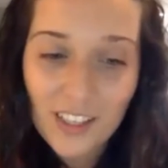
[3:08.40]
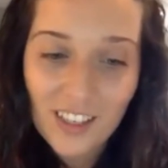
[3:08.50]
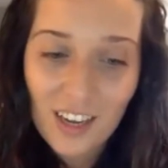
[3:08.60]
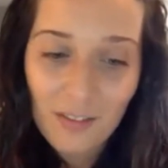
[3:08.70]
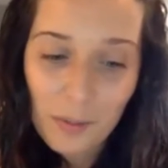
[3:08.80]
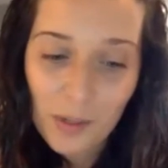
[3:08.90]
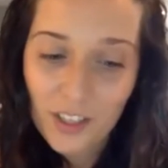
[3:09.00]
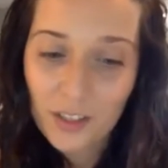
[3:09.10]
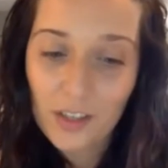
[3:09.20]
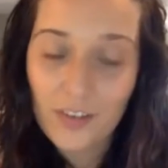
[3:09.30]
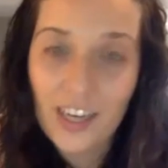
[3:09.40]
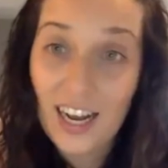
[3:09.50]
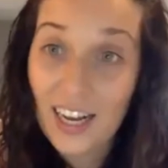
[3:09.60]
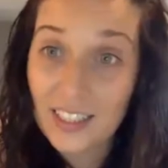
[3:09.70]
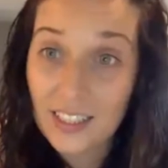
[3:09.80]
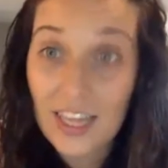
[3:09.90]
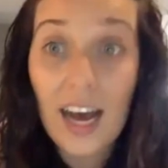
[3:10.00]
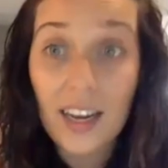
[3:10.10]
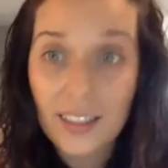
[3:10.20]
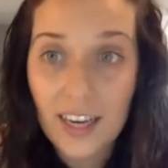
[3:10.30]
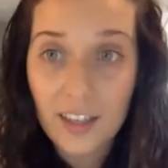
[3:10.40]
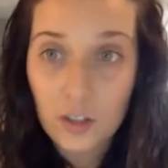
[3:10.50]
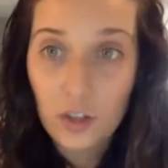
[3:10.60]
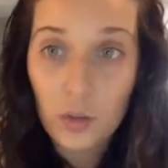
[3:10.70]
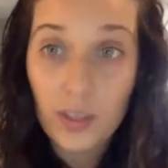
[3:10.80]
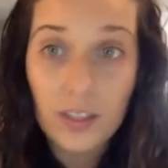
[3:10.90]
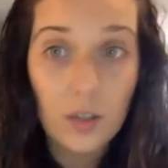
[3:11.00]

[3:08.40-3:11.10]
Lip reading: every market or event has that attached to it.